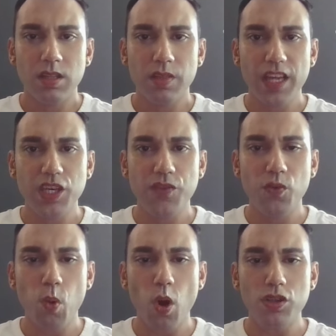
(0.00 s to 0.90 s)
Thank you for
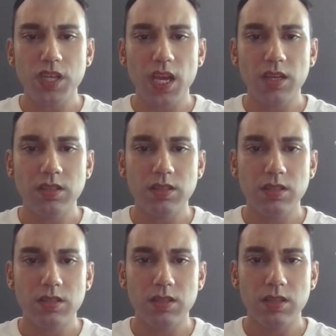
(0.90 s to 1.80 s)
watching,
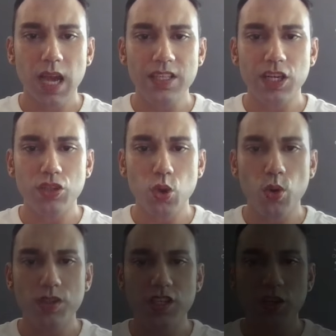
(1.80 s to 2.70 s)
and I'll talk to